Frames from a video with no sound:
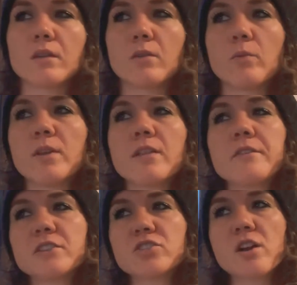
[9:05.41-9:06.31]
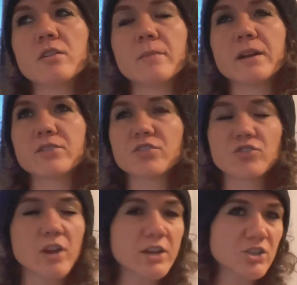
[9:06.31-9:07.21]
we love to talk about
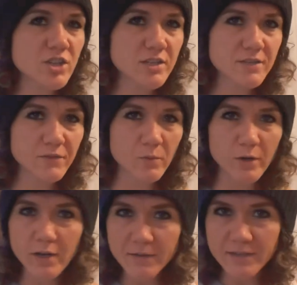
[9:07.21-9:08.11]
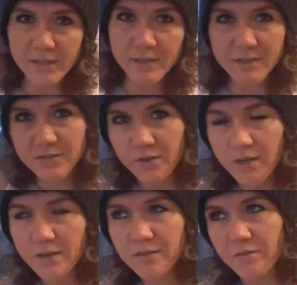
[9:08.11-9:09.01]
strategies for workouts like this,
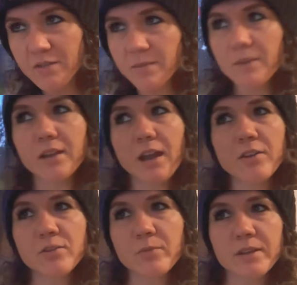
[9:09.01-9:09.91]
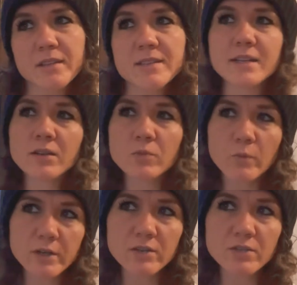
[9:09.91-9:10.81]
right? And everyone's gonna be like, how do you break this down?
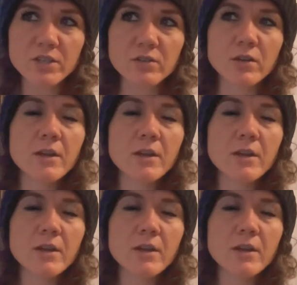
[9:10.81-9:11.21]
What do you do?